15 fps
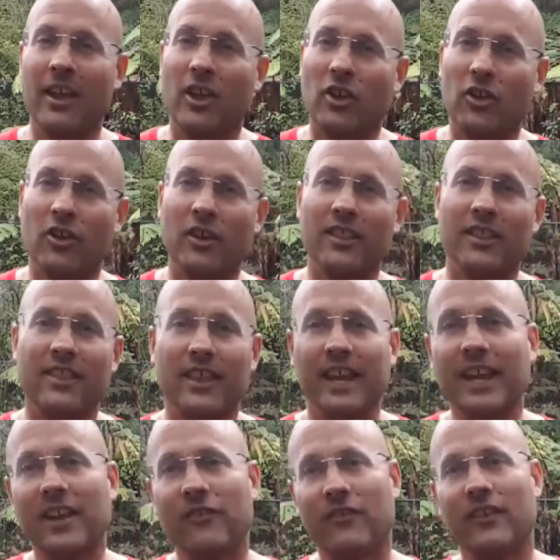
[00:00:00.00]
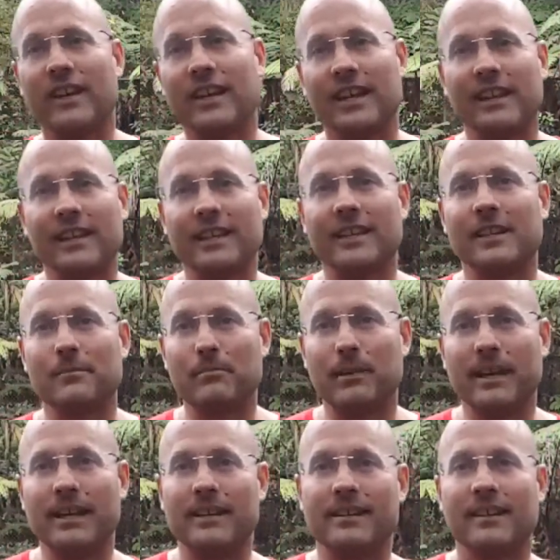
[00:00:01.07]
You can think of it a little
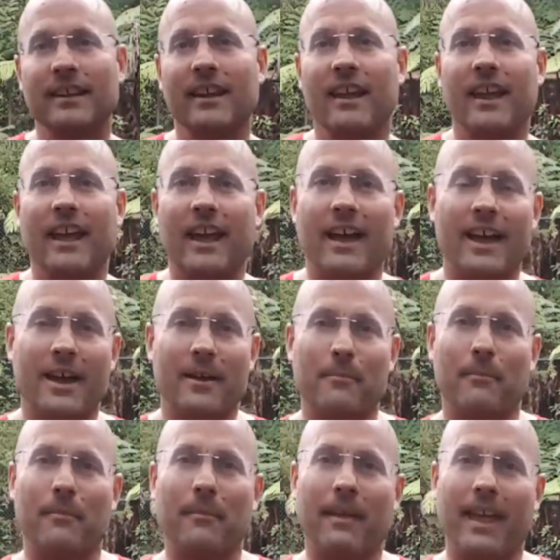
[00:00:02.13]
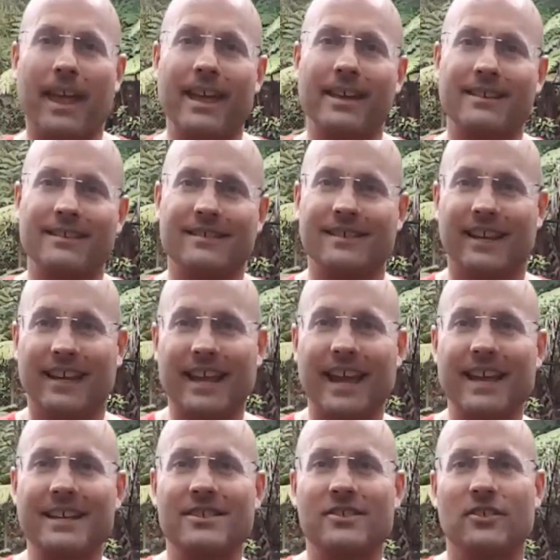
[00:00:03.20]
bit as a
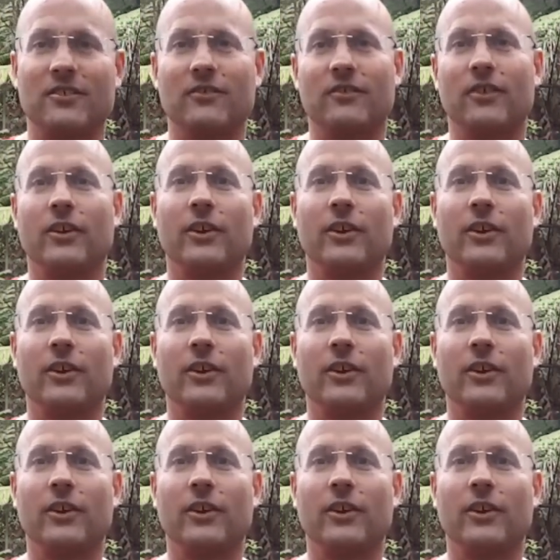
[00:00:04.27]
case of